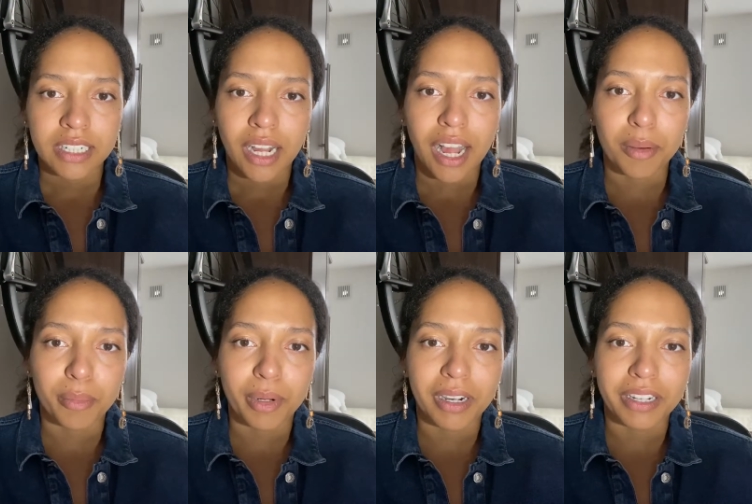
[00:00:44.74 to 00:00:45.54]
and
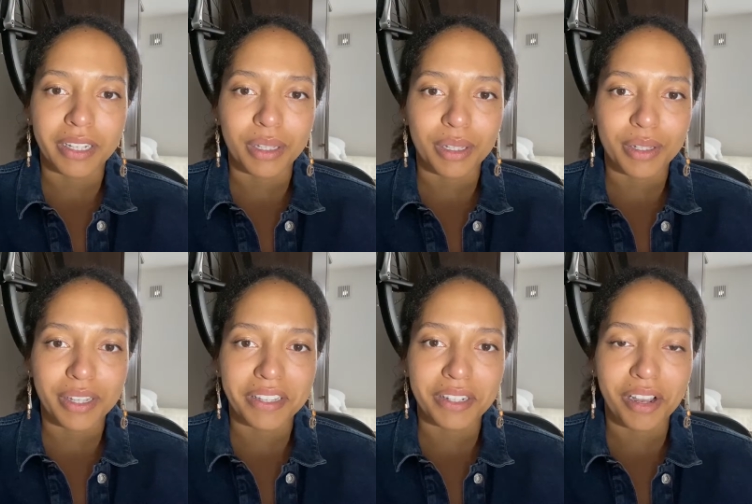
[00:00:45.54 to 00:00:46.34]
my
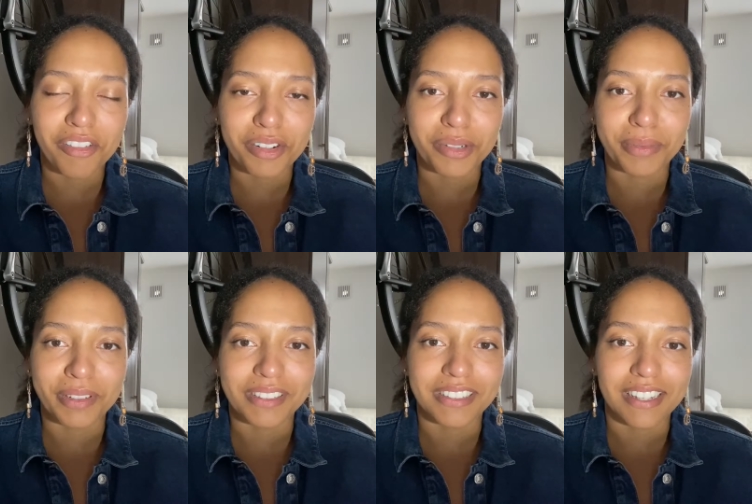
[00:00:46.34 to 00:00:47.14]

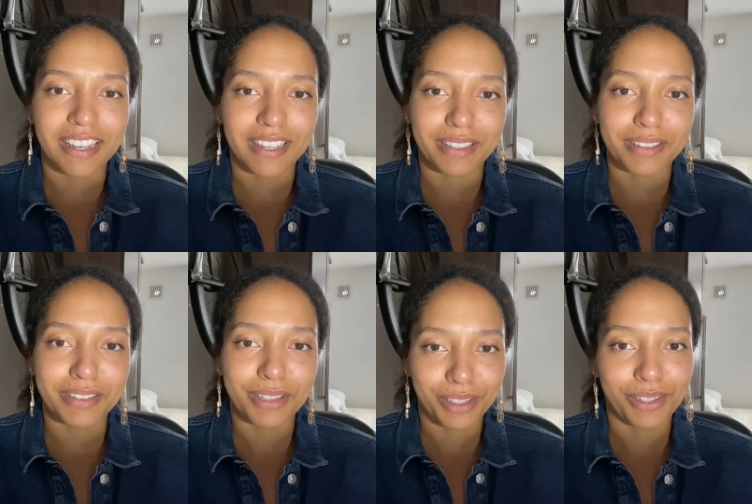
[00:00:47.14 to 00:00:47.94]
encouragement today is
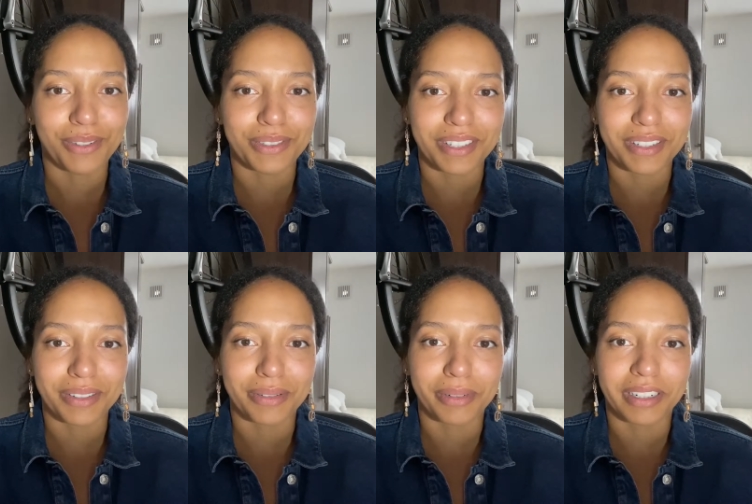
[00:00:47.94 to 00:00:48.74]
to use it
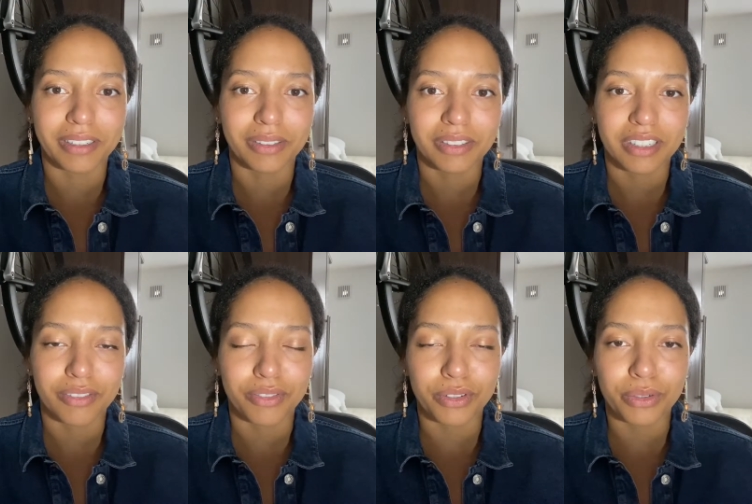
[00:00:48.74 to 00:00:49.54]
as well.
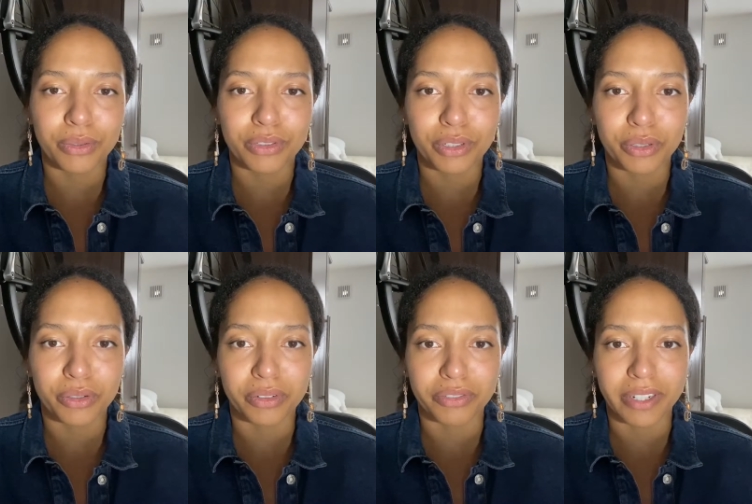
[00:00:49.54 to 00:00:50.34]
If you too
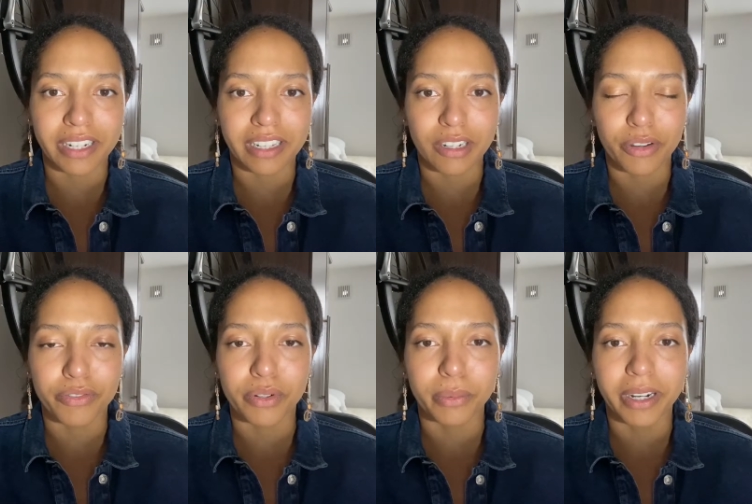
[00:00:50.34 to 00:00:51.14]
are feeling
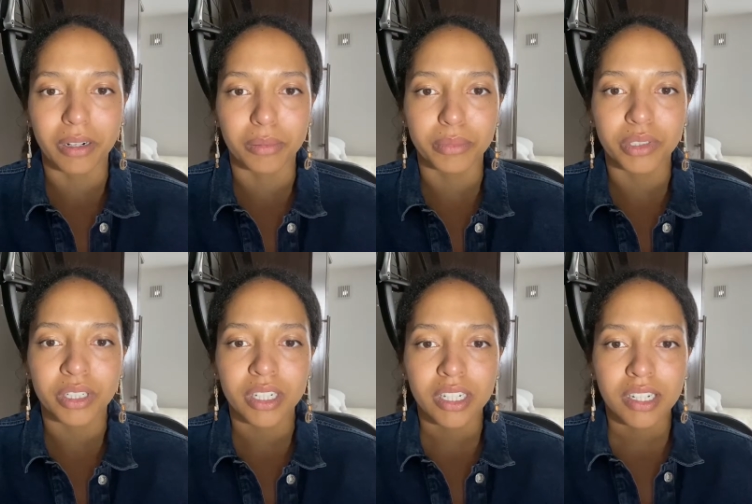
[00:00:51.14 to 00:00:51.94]
overwhelmed,
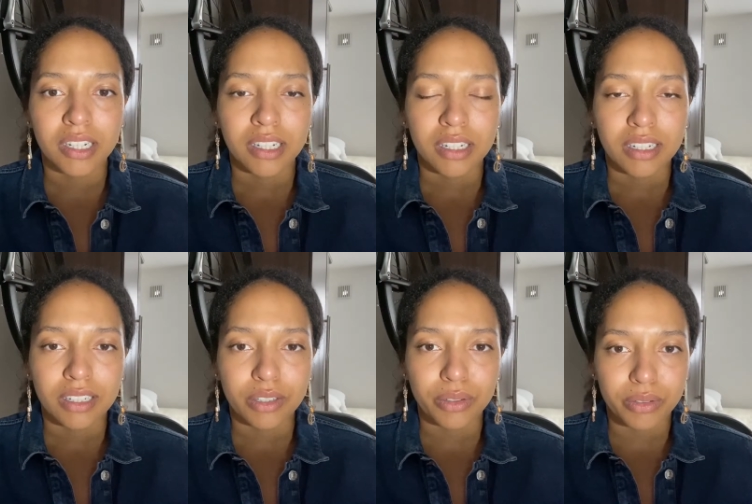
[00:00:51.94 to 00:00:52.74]

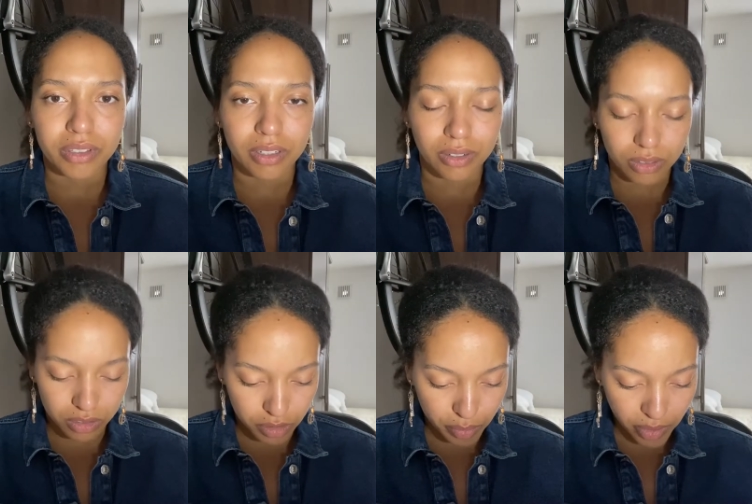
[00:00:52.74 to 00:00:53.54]
use the
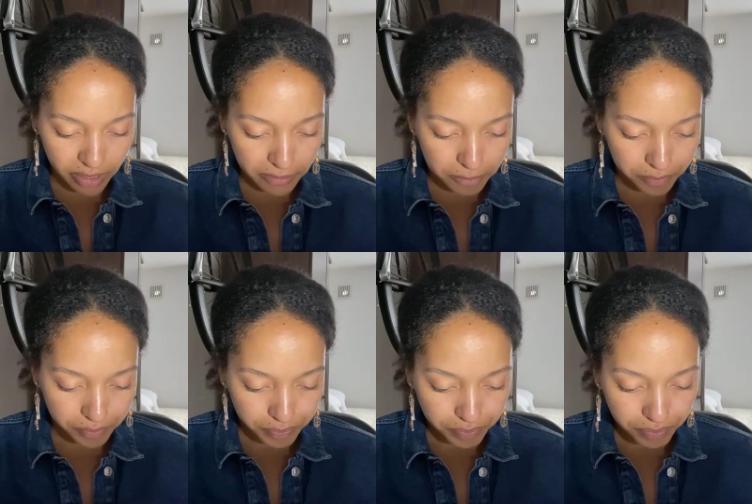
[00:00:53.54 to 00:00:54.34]
Lord's Prayer.
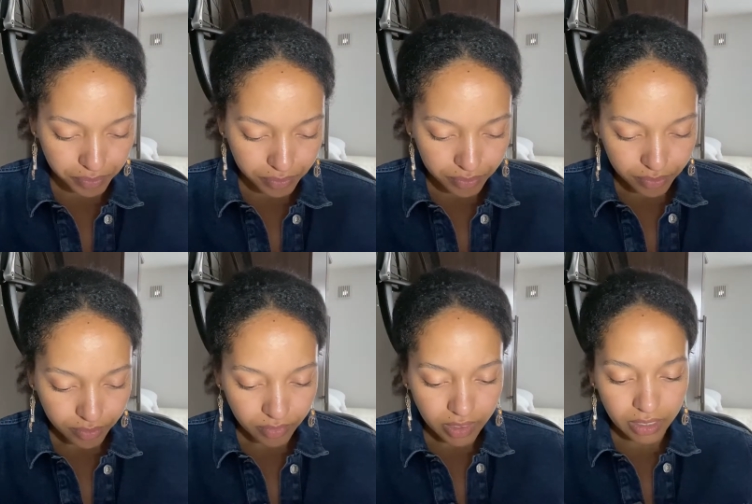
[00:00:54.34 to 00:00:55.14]

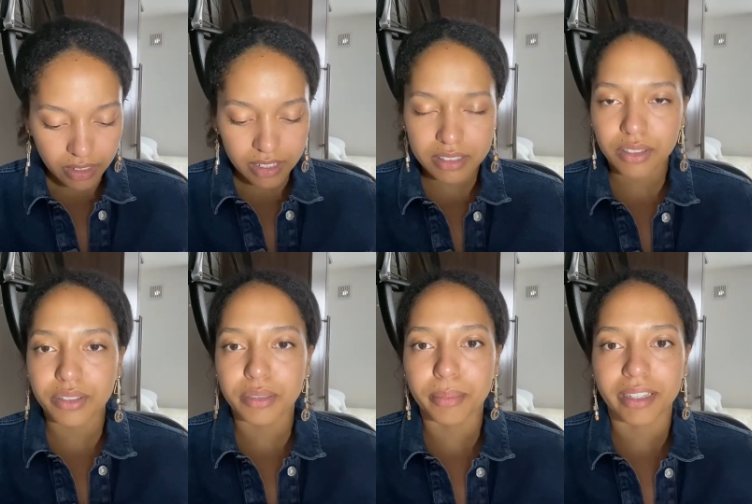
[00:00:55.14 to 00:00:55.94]
Let's go
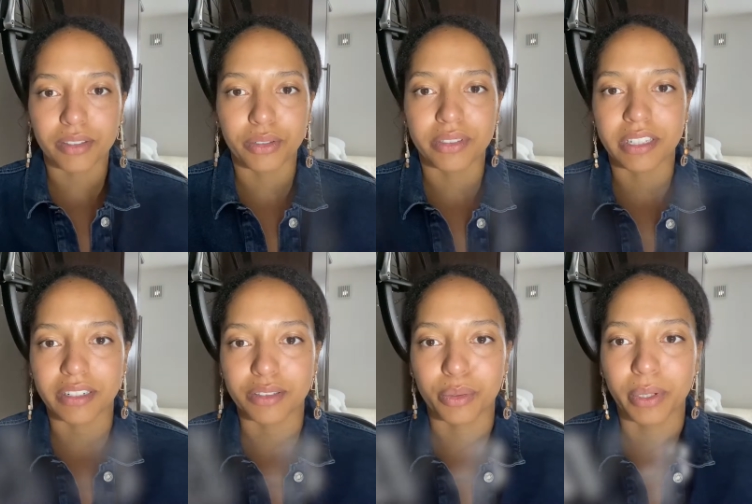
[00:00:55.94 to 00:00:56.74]
to Matthew
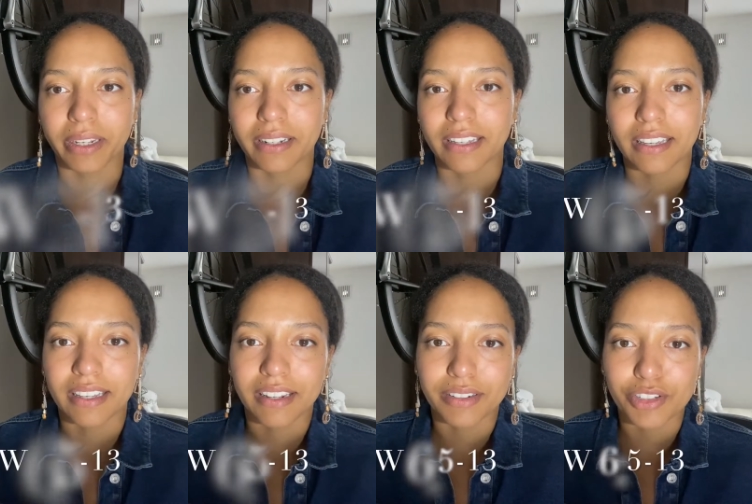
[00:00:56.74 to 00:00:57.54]
6 quickly
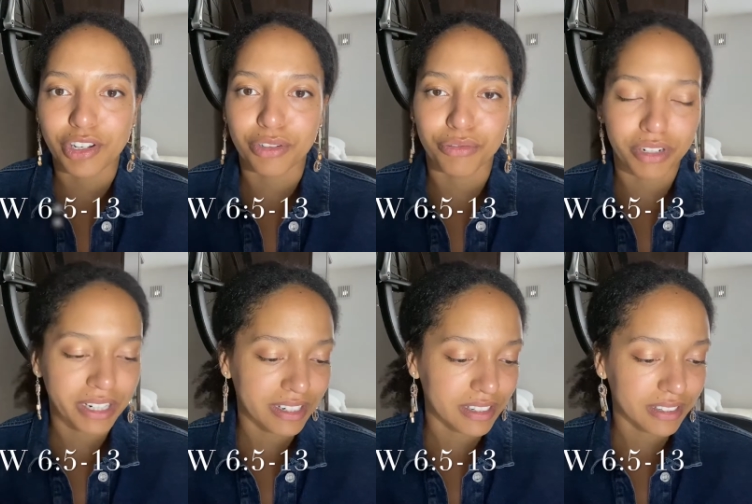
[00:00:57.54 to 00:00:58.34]
and just
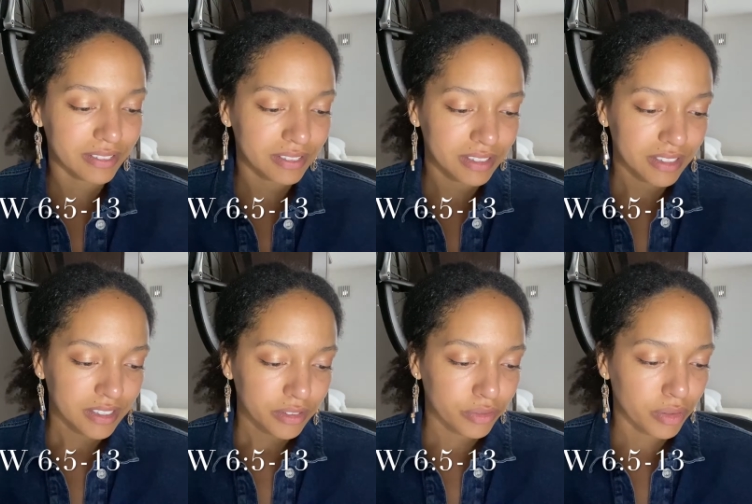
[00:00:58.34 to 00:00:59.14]
read it.
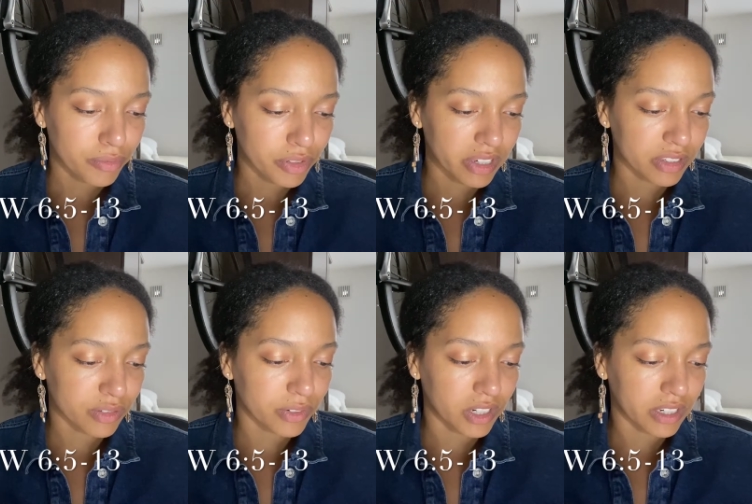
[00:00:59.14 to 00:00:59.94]
From verse
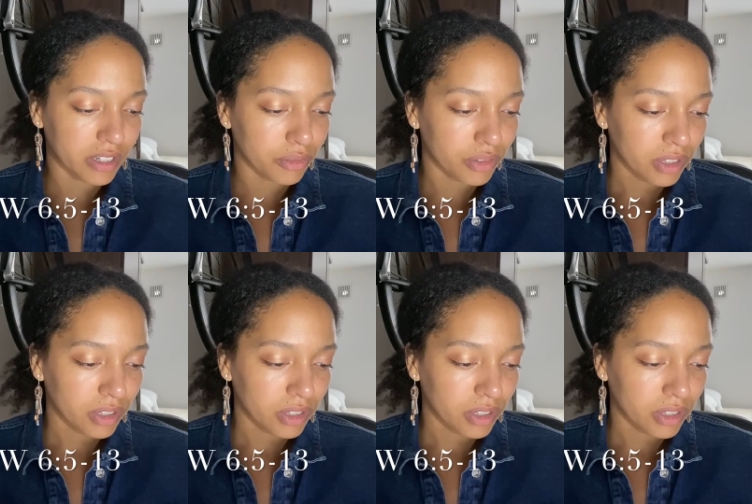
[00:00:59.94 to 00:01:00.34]
5.